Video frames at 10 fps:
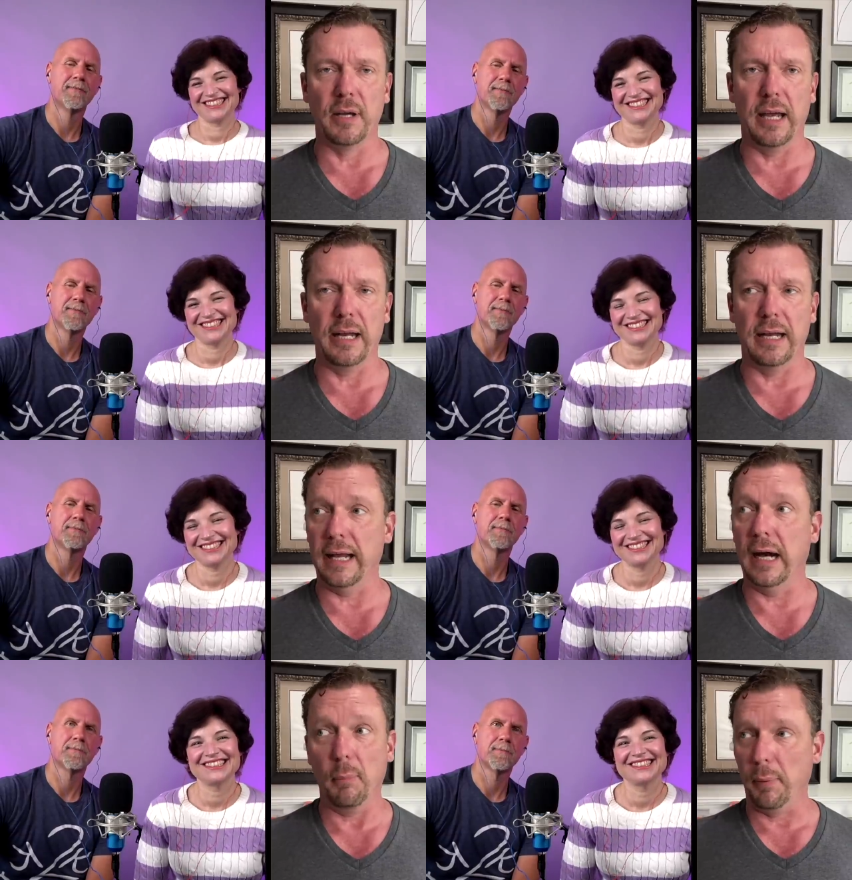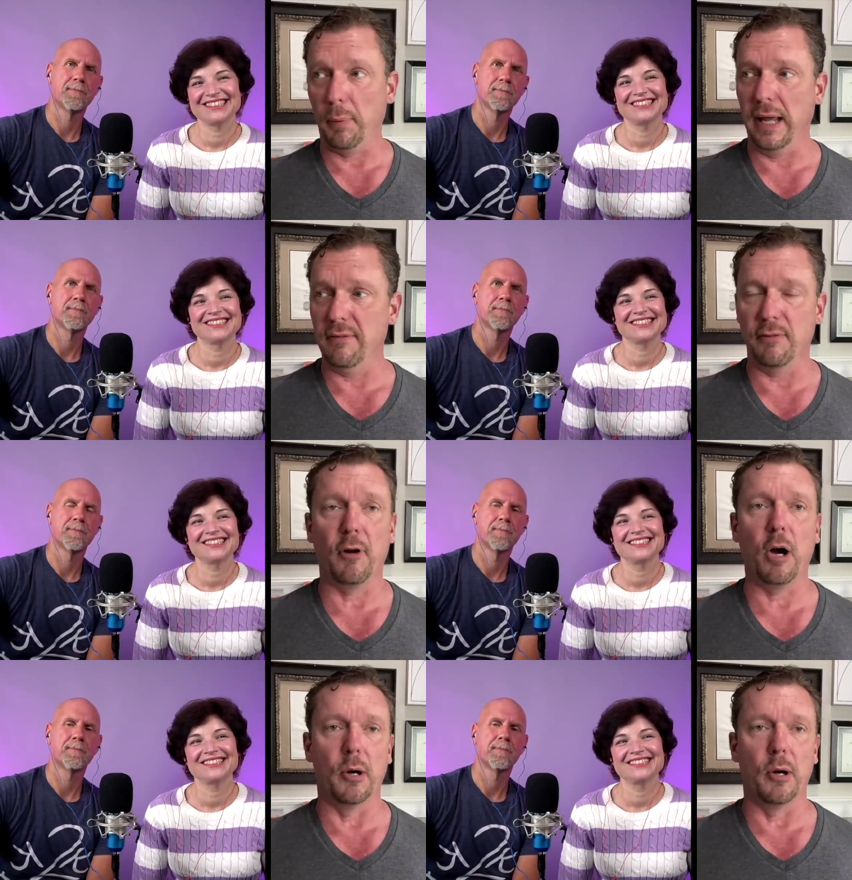Speaker 1: And I'll probably have a
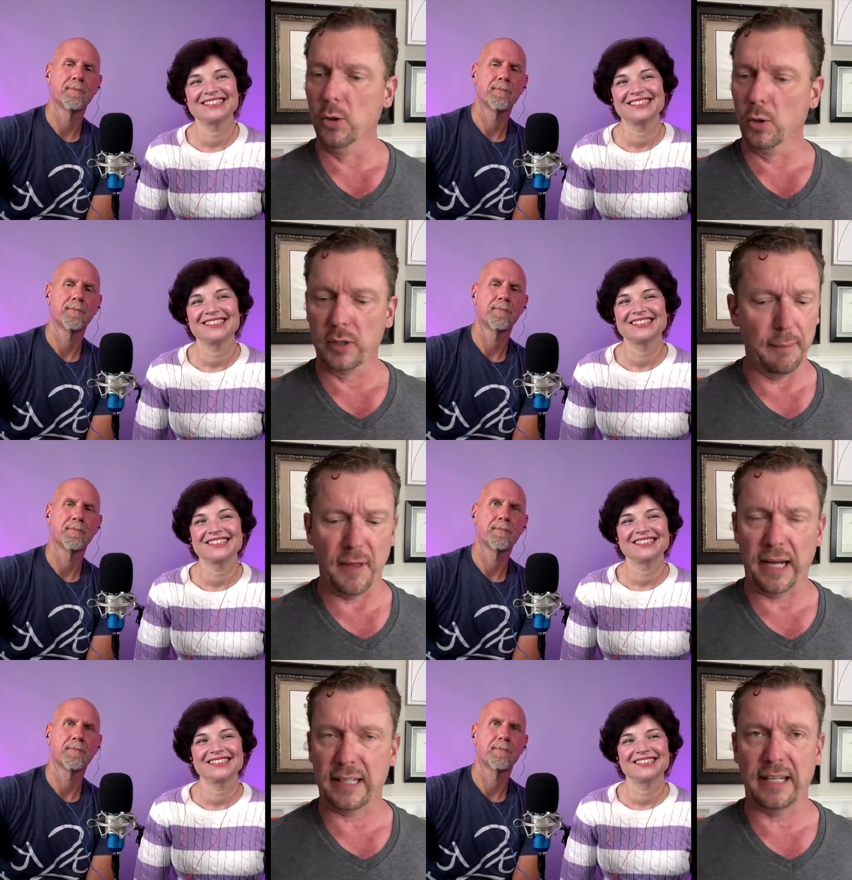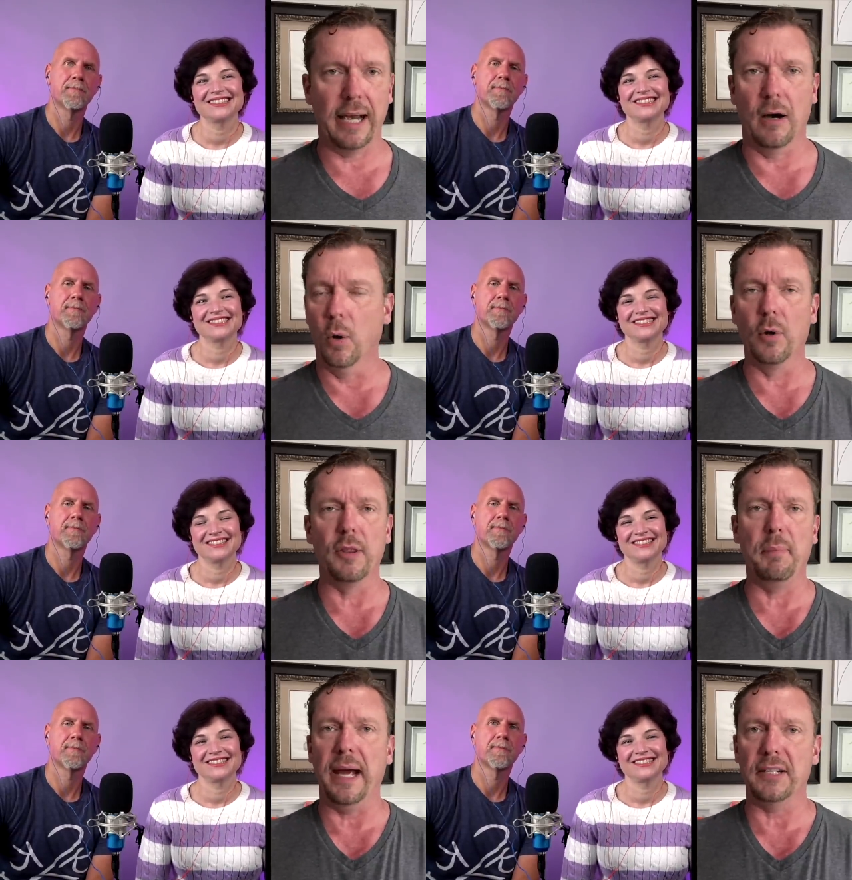farmer who will keep that cow on the
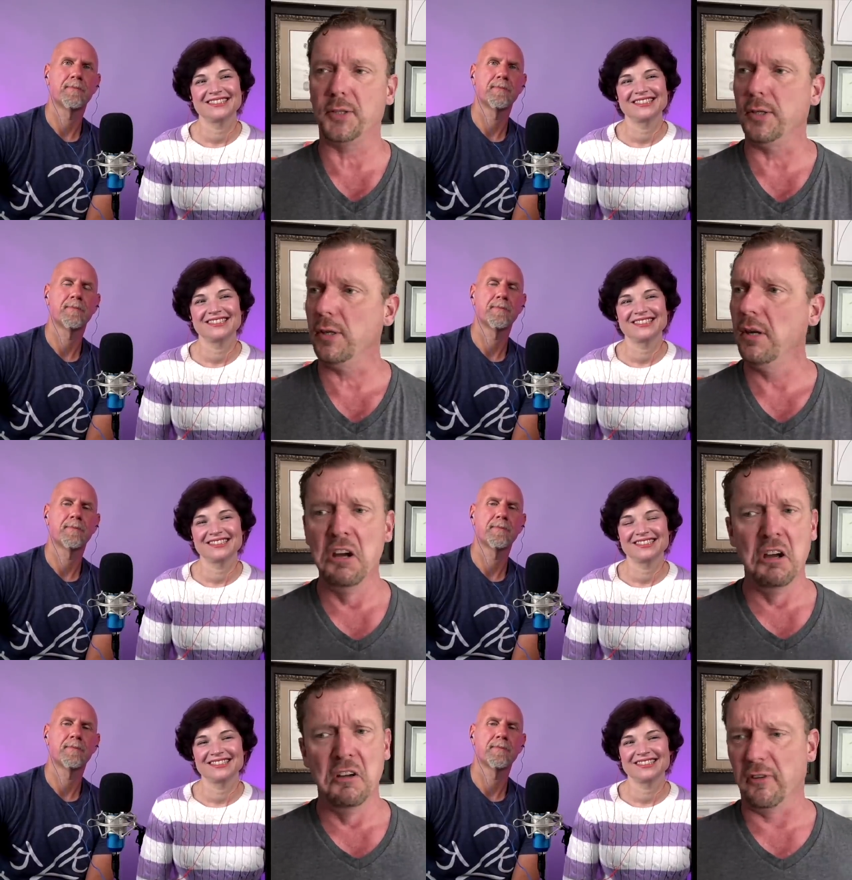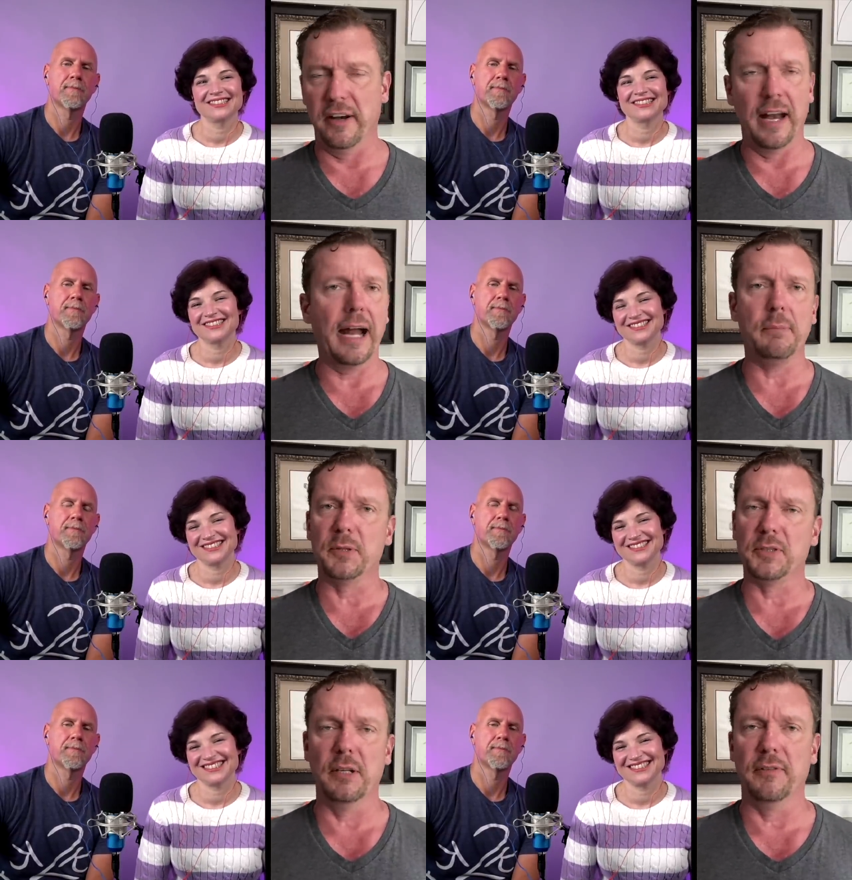pasture for
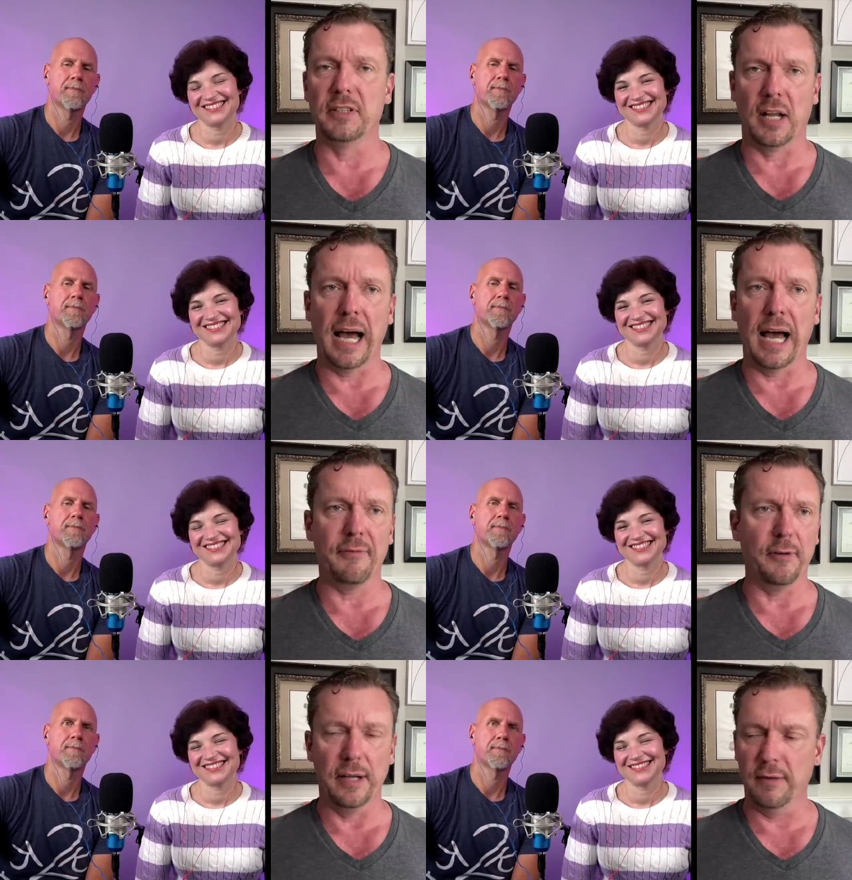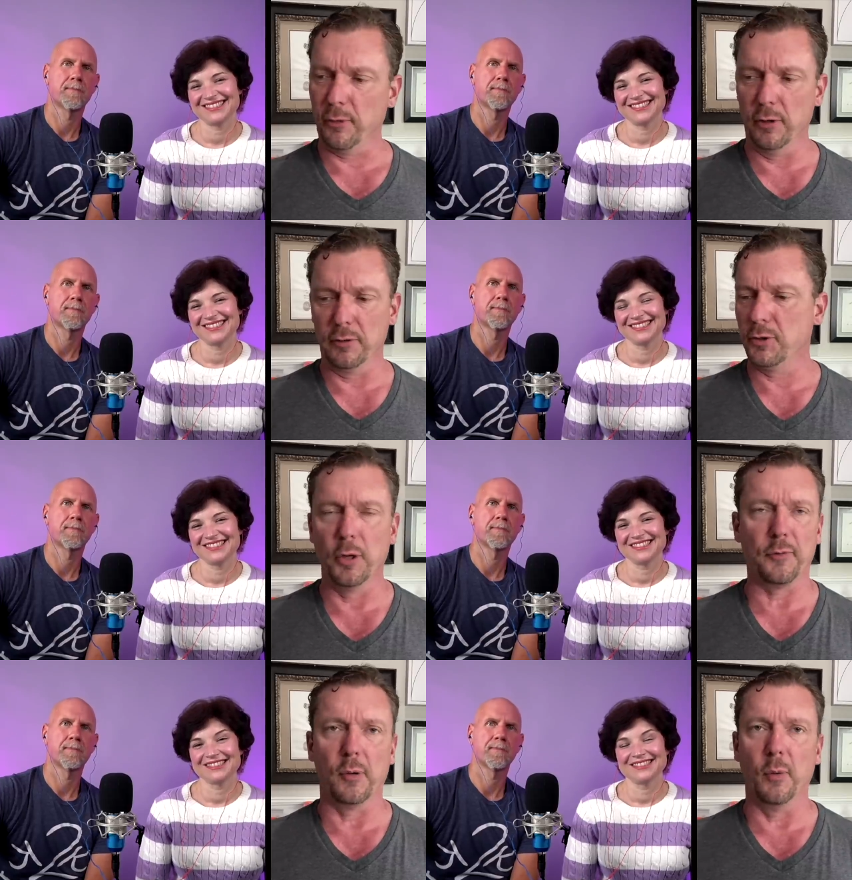90% of its life. And then for 2 or
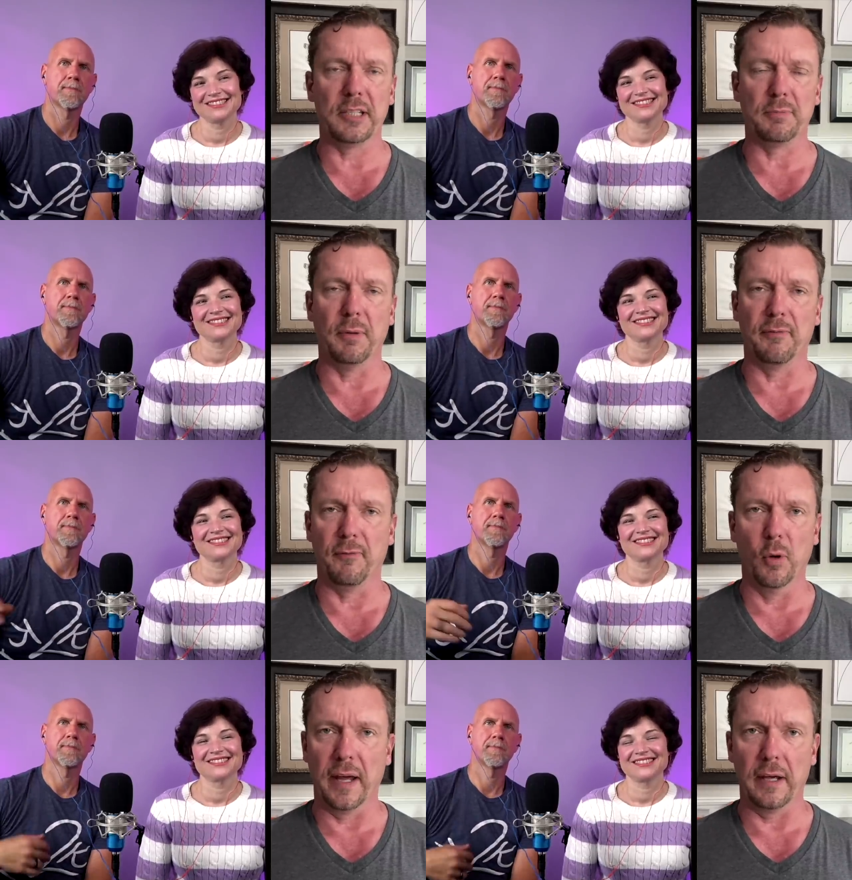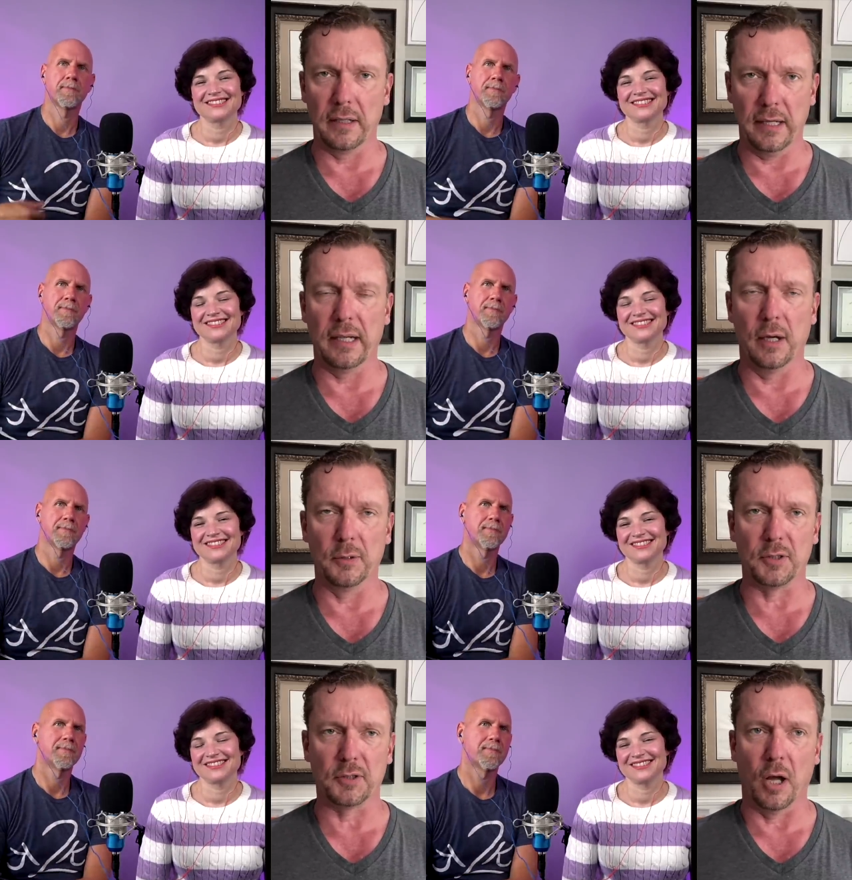3 weeks before it goes
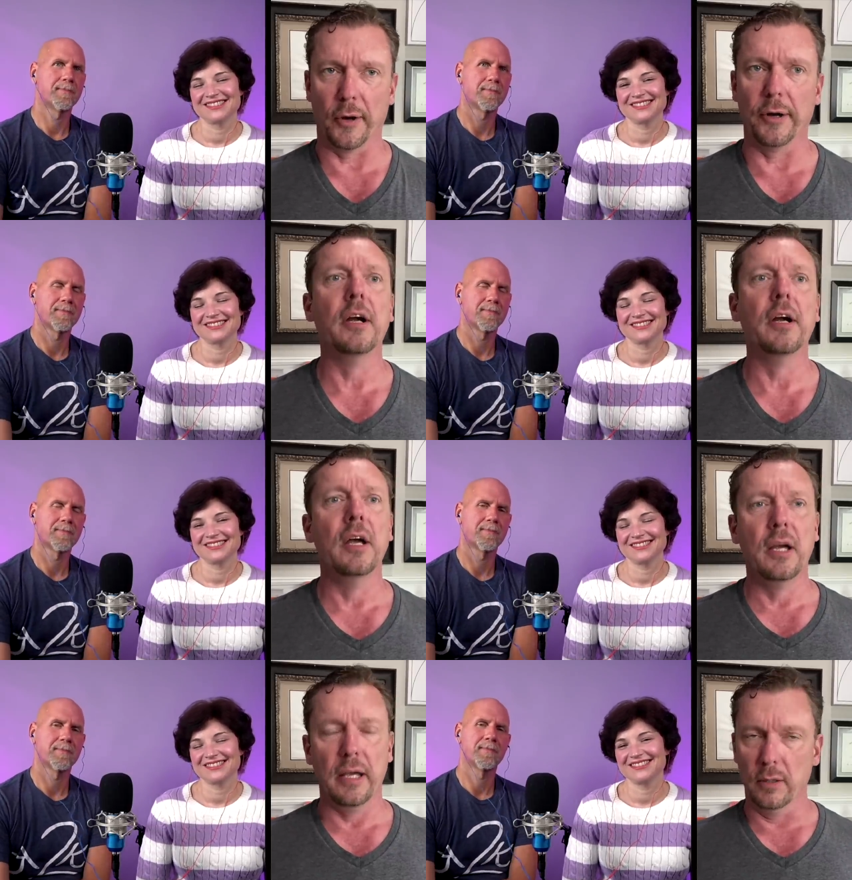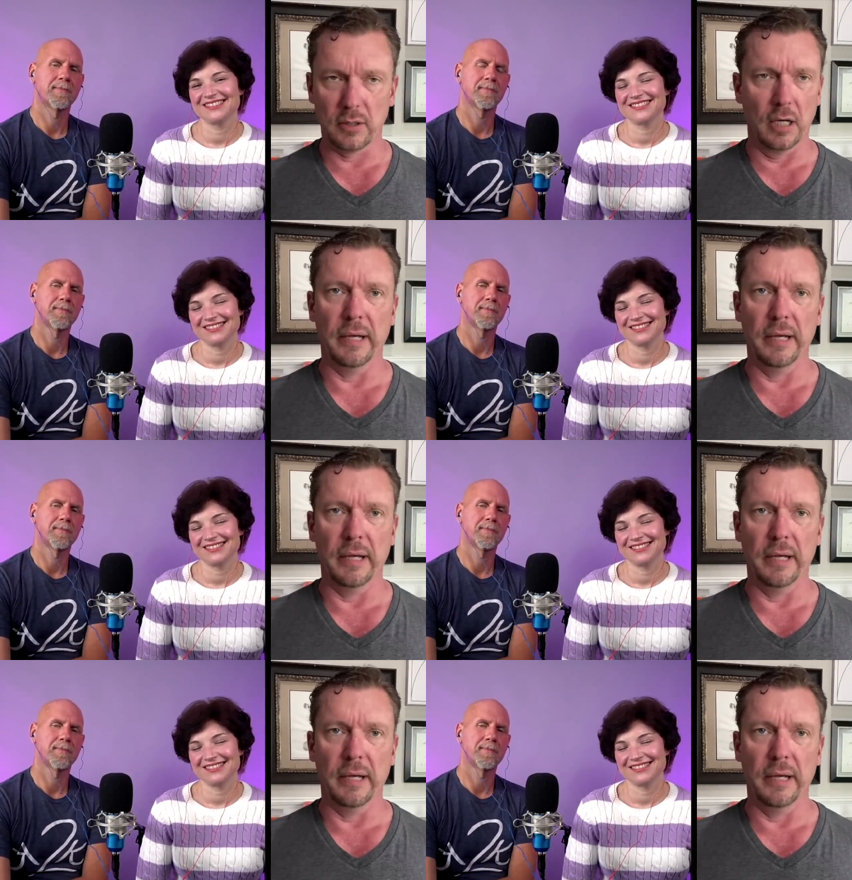to slaughter, it'll come